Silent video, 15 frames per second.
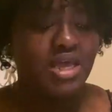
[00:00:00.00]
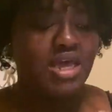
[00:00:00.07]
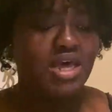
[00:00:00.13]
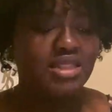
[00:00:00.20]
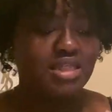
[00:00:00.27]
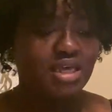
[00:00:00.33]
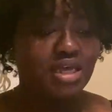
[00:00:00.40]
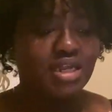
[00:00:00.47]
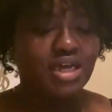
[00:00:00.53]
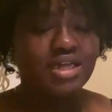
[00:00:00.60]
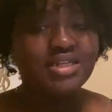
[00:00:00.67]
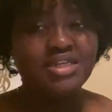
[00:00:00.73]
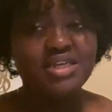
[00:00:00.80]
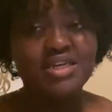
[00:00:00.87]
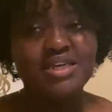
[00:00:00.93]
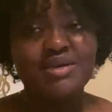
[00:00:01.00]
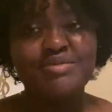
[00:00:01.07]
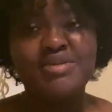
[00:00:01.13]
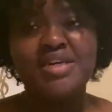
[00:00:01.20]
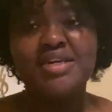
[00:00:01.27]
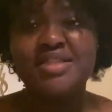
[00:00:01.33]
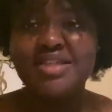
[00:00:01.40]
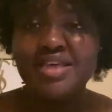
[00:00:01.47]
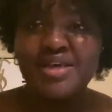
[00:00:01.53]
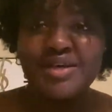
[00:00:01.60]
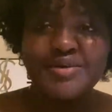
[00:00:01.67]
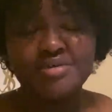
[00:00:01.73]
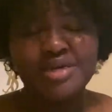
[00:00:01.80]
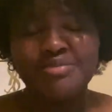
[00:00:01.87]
And then I DM'd Allyiah.